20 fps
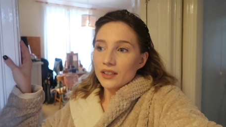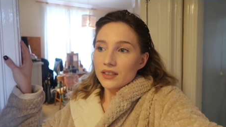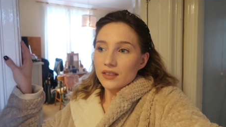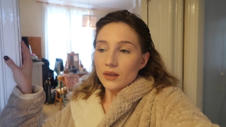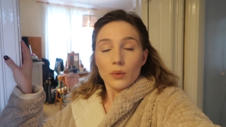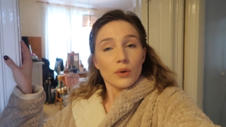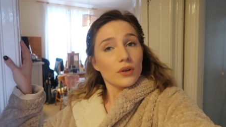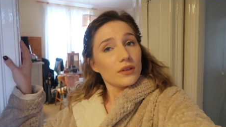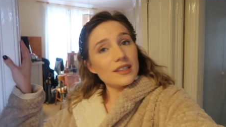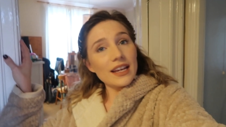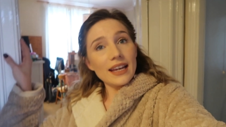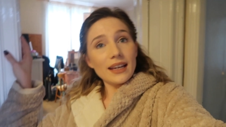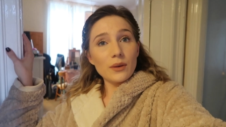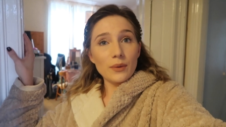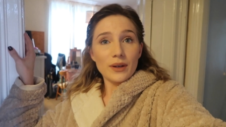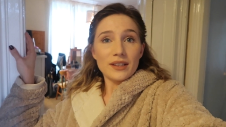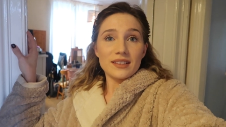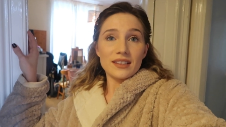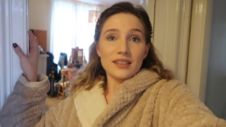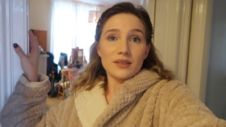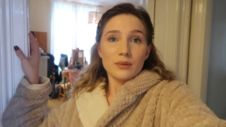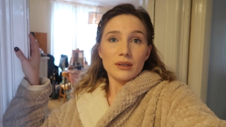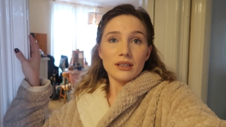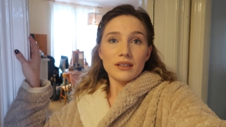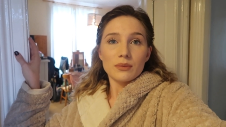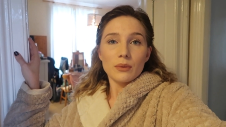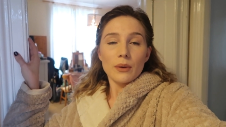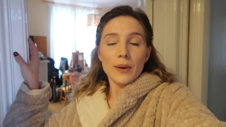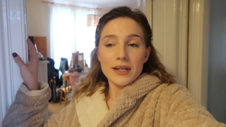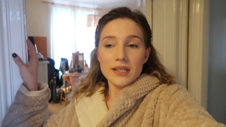So we're on takeaways this
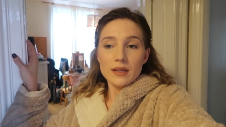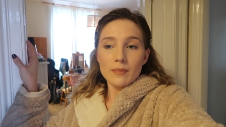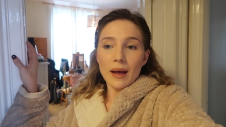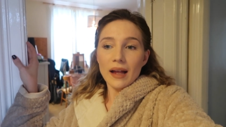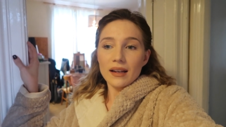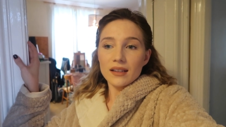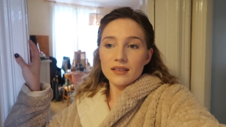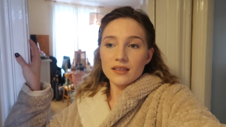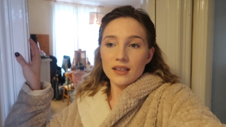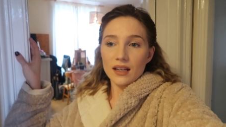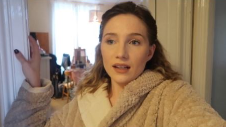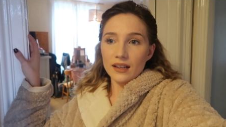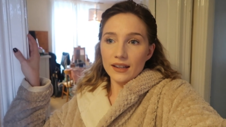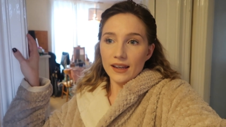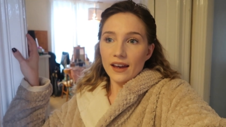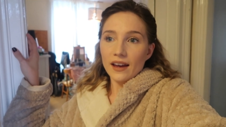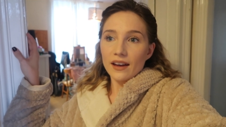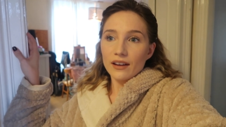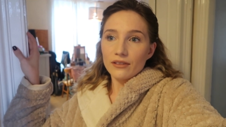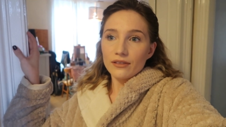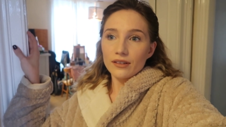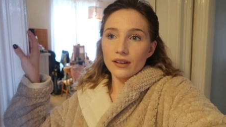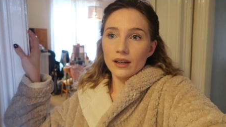week. So we went to Balans earlier